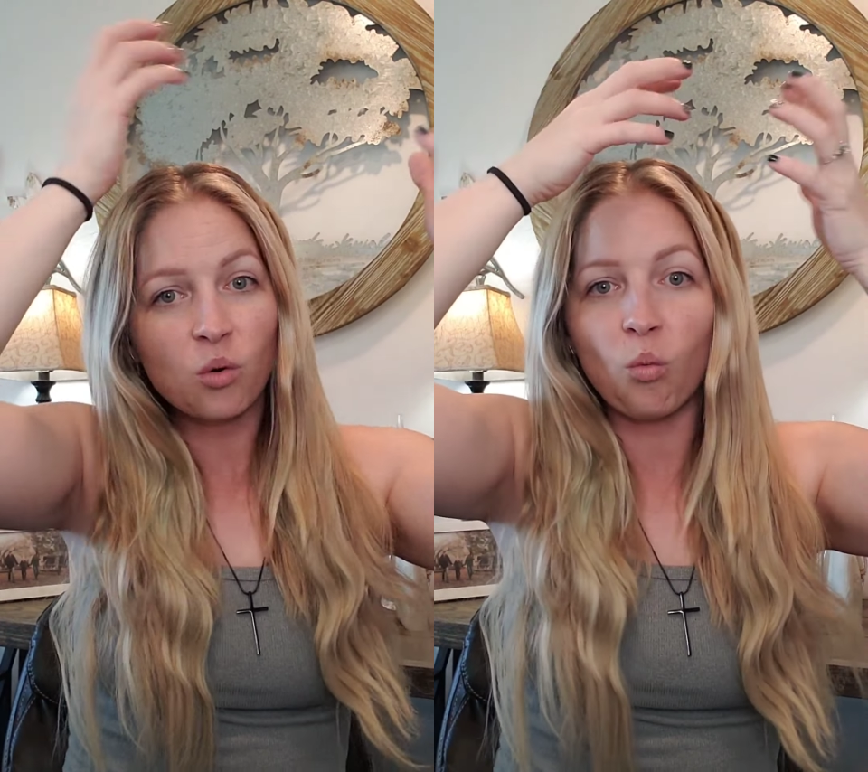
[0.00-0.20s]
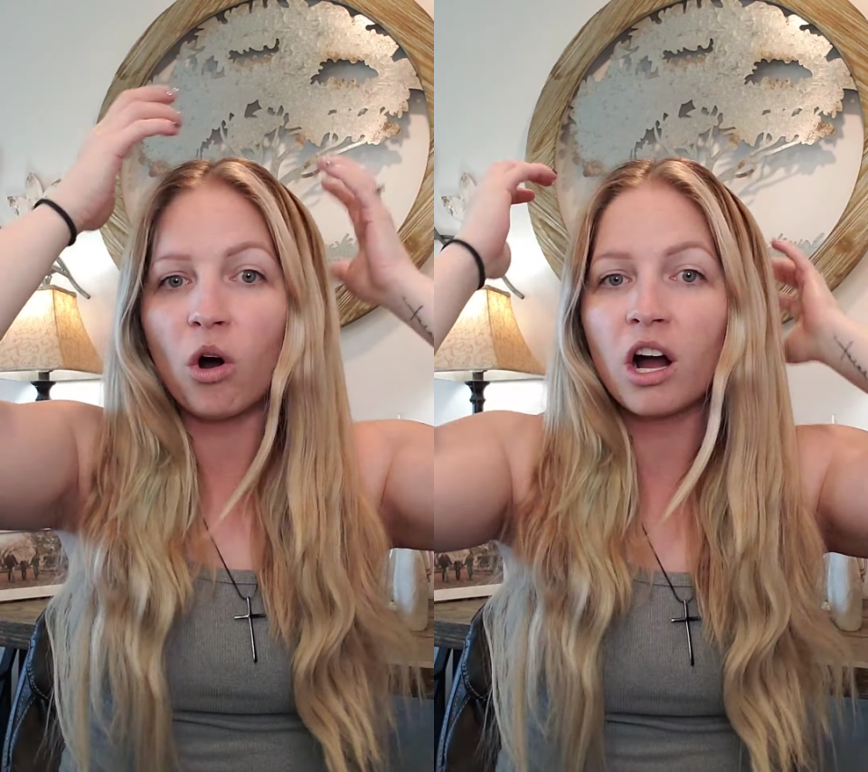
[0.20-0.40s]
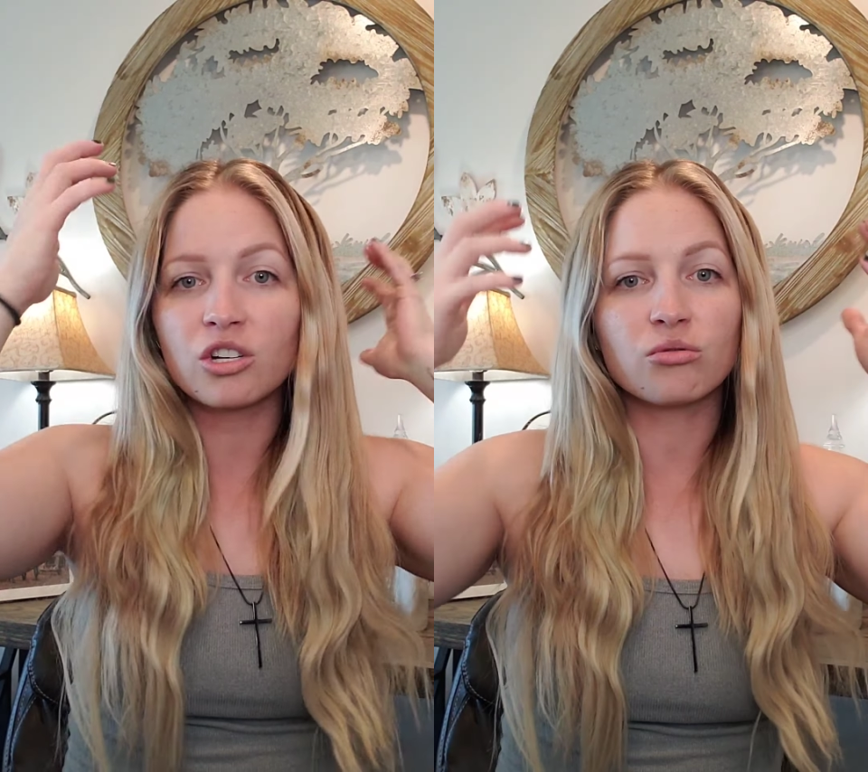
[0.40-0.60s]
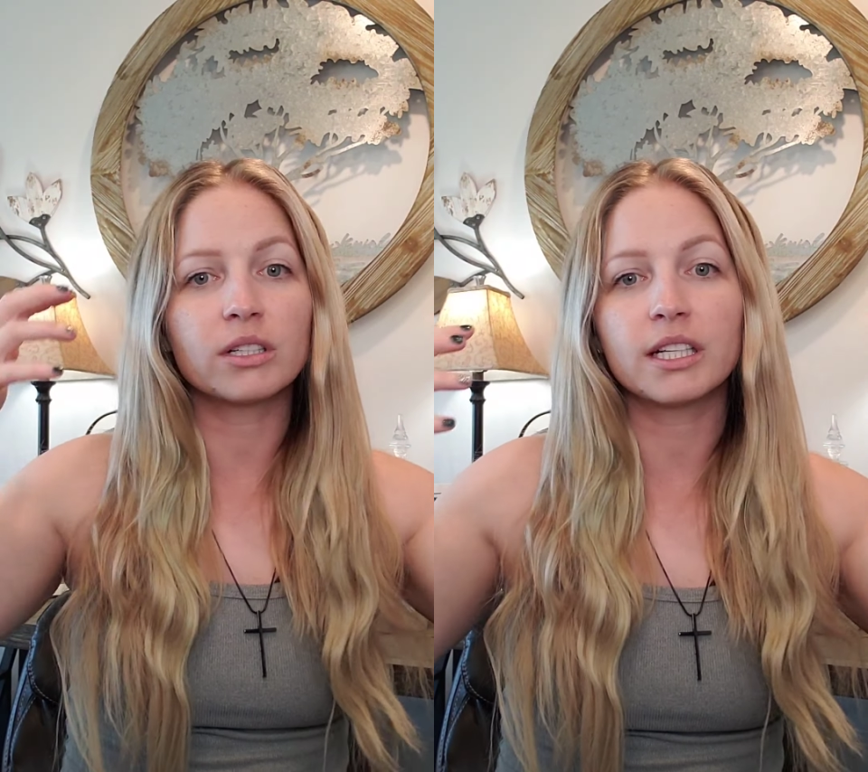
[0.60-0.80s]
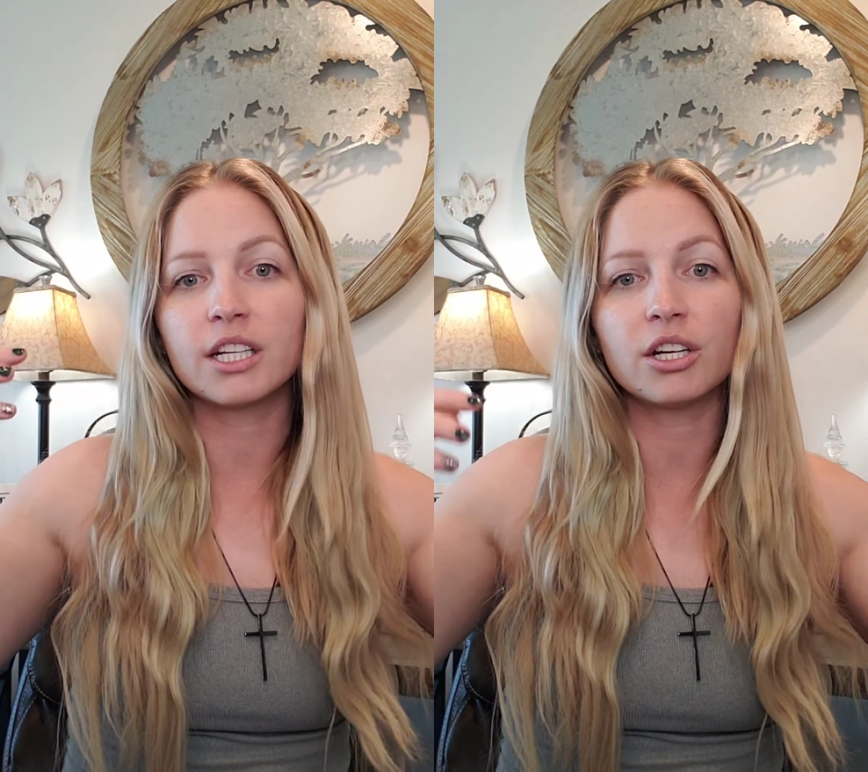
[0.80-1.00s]
wash
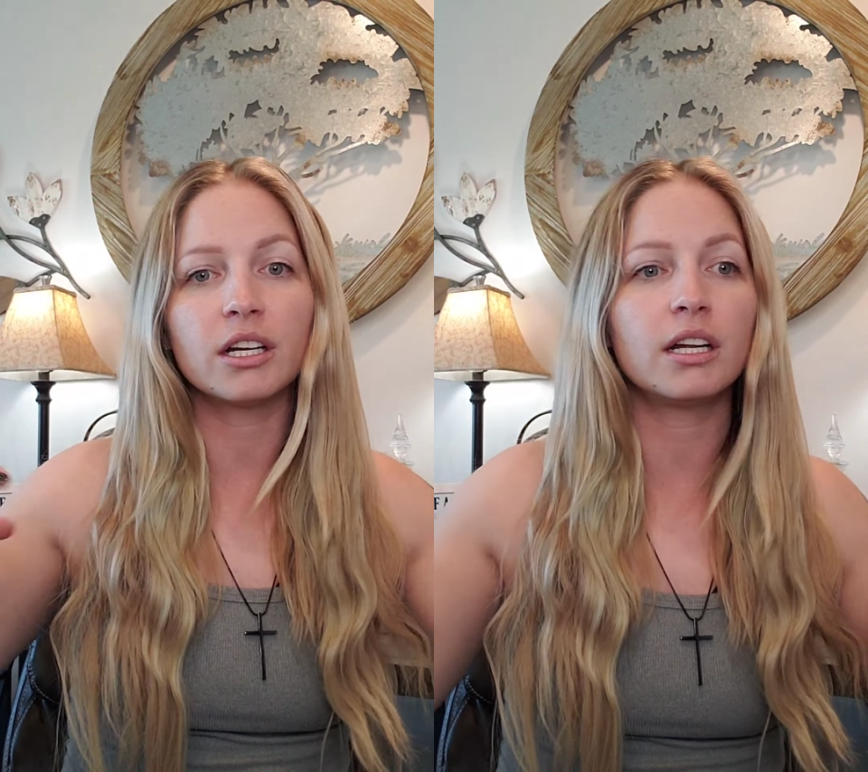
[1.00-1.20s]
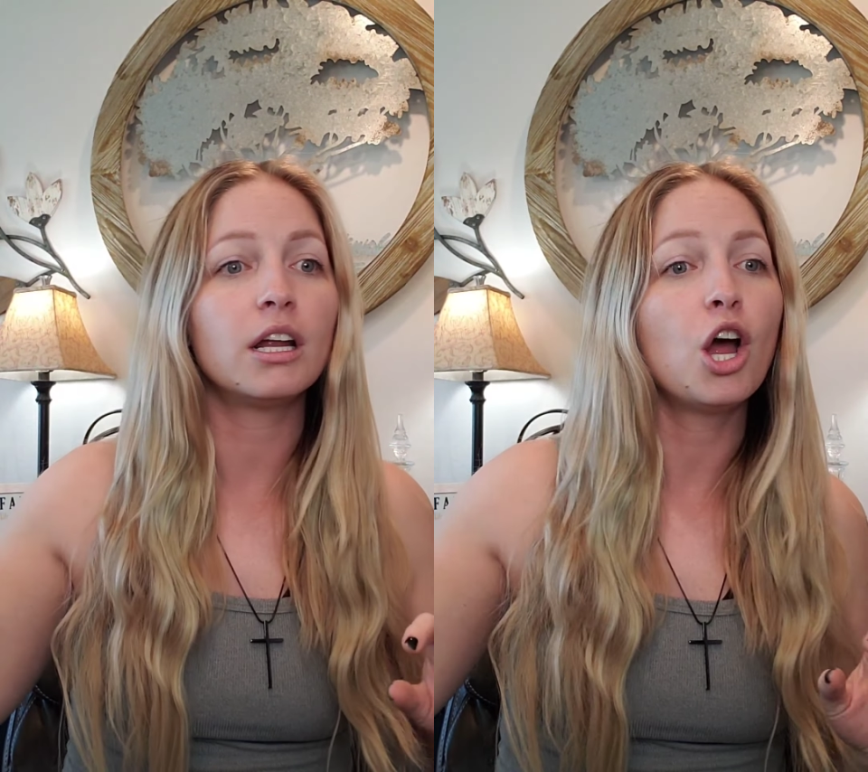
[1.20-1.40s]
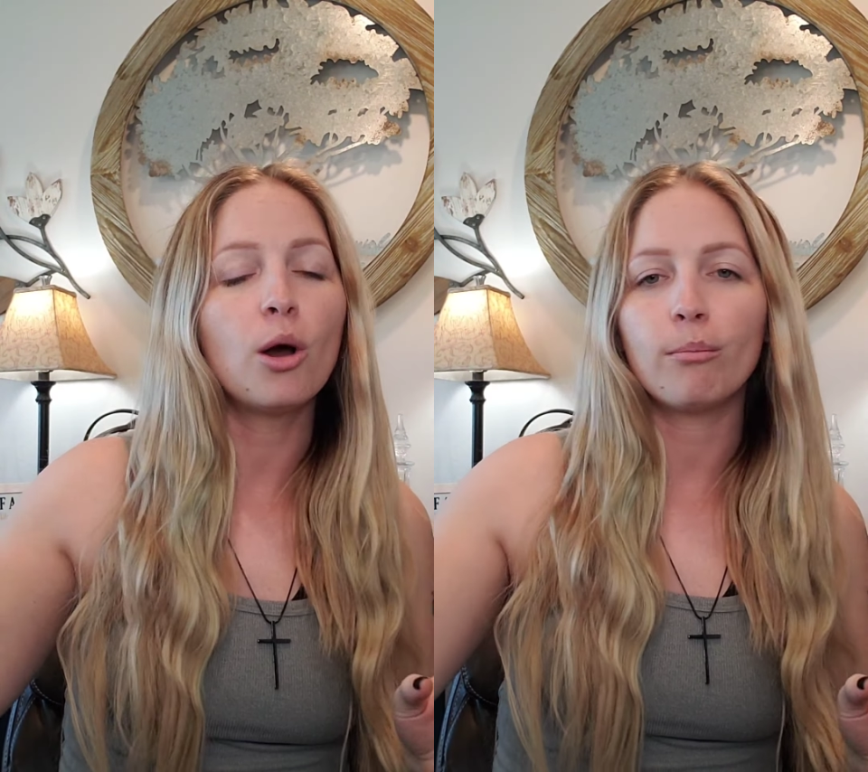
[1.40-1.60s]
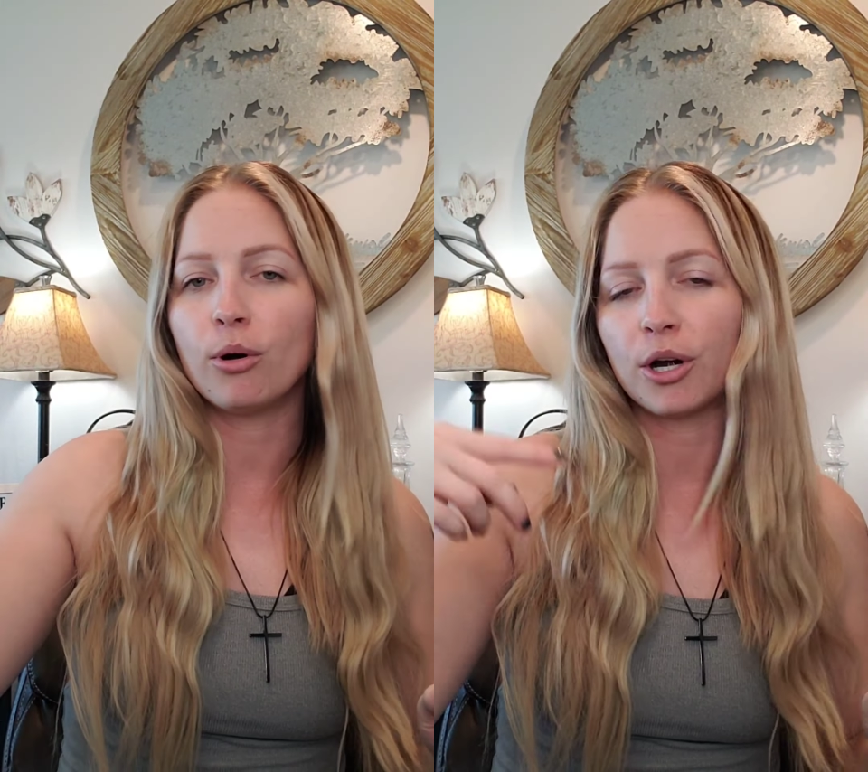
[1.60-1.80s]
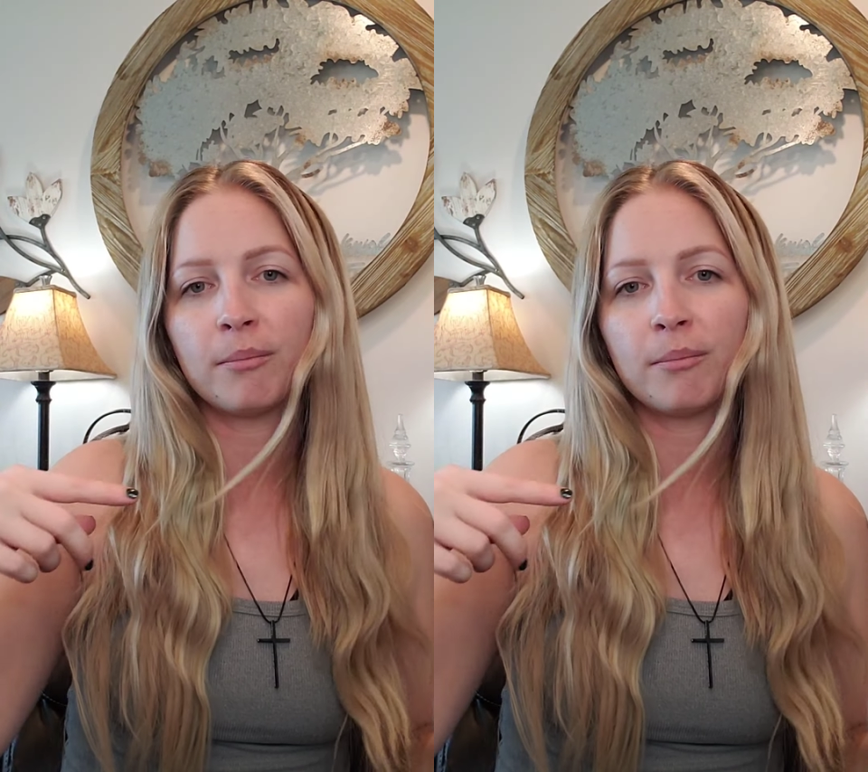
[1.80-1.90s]
really good, put